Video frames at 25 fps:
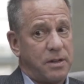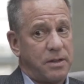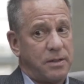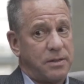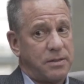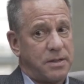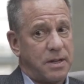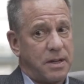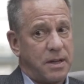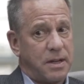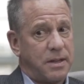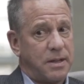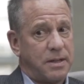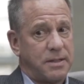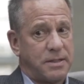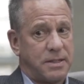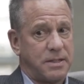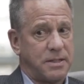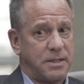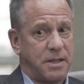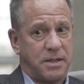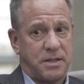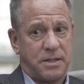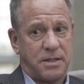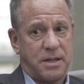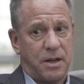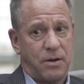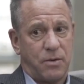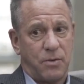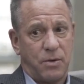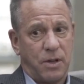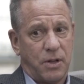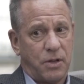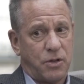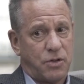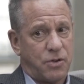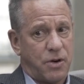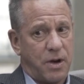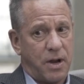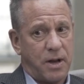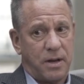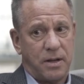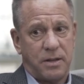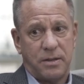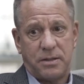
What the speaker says: is, and this is going to sound really trite,